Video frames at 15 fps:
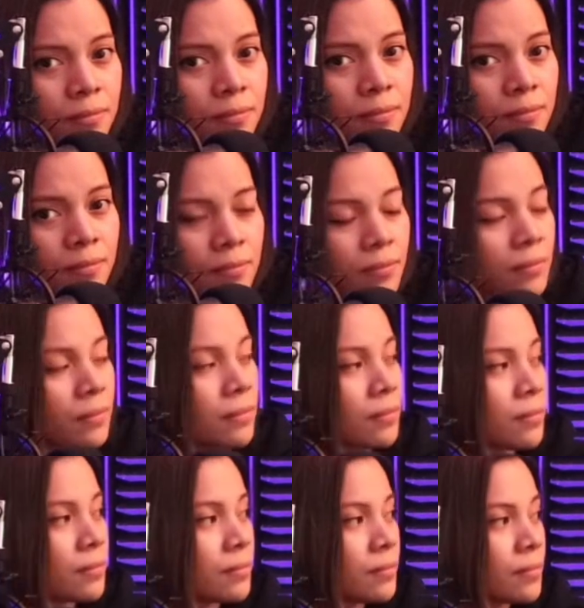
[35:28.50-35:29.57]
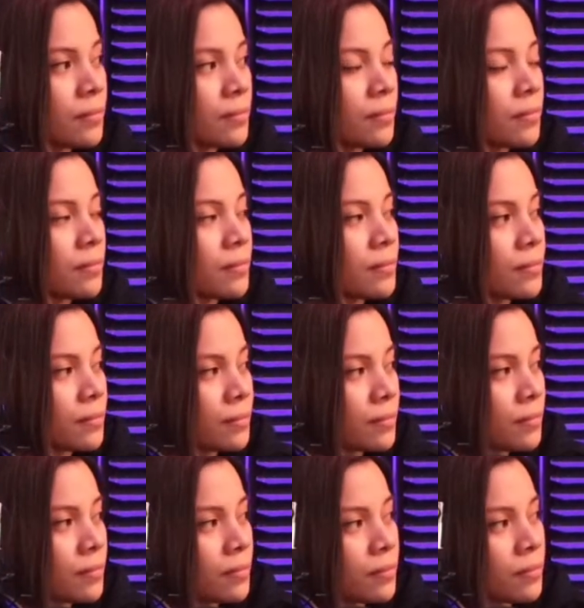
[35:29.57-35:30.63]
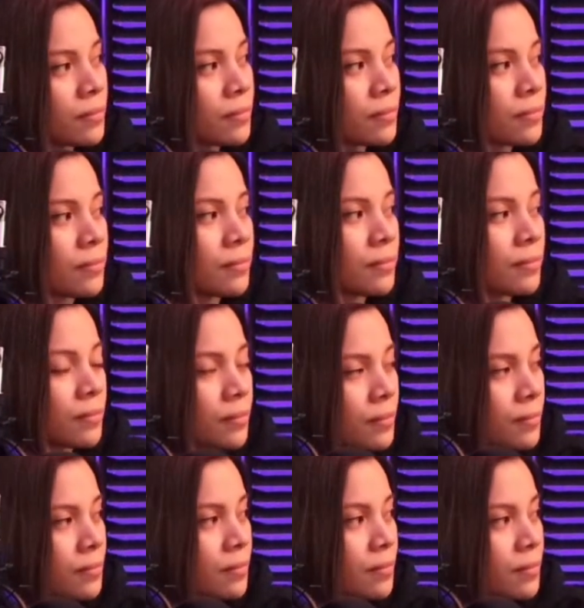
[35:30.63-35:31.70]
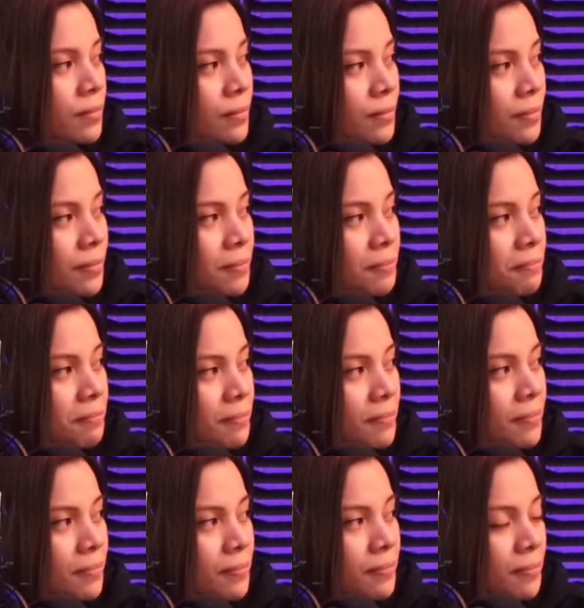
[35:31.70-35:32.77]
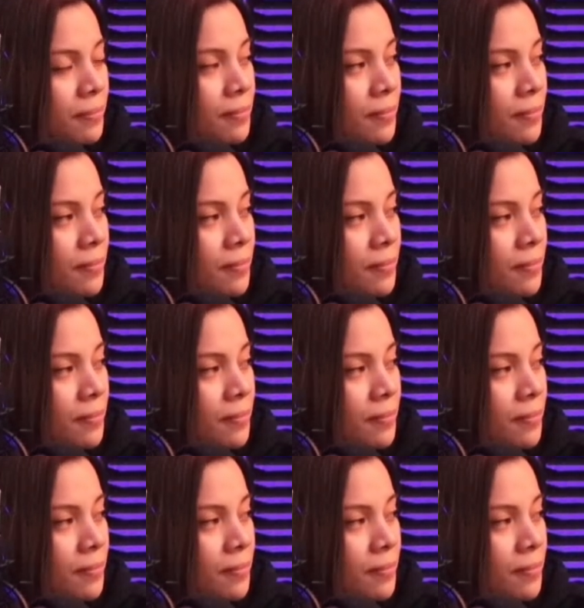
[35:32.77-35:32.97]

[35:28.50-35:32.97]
This person isn't speaking.